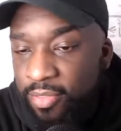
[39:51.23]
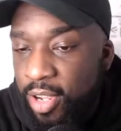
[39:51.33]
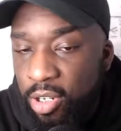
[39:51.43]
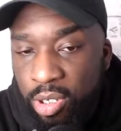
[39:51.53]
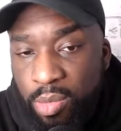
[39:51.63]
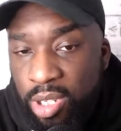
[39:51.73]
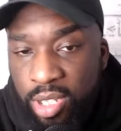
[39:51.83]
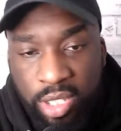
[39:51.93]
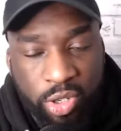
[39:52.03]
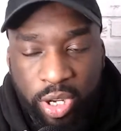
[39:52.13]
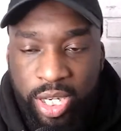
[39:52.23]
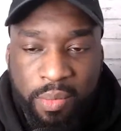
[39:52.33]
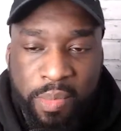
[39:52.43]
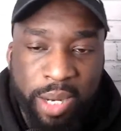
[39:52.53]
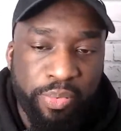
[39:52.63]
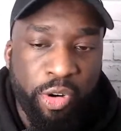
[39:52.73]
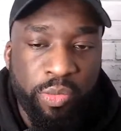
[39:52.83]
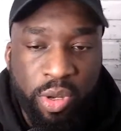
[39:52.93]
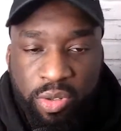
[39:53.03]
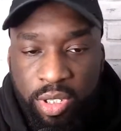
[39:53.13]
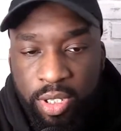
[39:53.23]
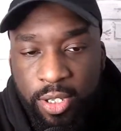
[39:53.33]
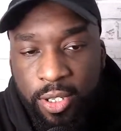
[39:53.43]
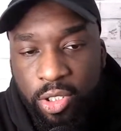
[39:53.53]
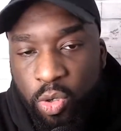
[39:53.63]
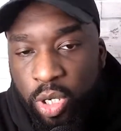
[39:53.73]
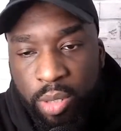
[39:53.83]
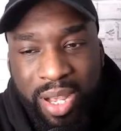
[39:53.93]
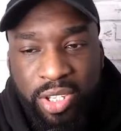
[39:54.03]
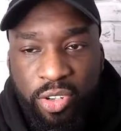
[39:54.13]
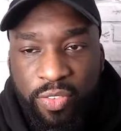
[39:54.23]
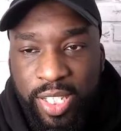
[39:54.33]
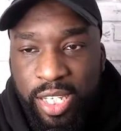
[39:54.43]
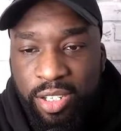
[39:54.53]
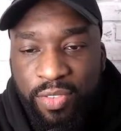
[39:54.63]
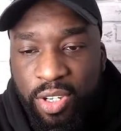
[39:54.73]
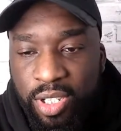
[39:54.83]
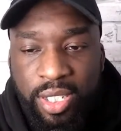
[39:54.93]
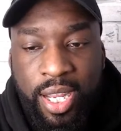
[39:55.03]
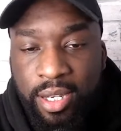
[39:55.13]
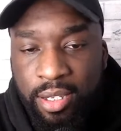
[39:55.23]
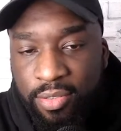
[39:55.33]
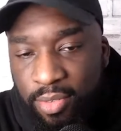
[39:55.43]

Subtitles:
Follow the buzzards, cutting them mad promos, talking about stuff I didn't even understand.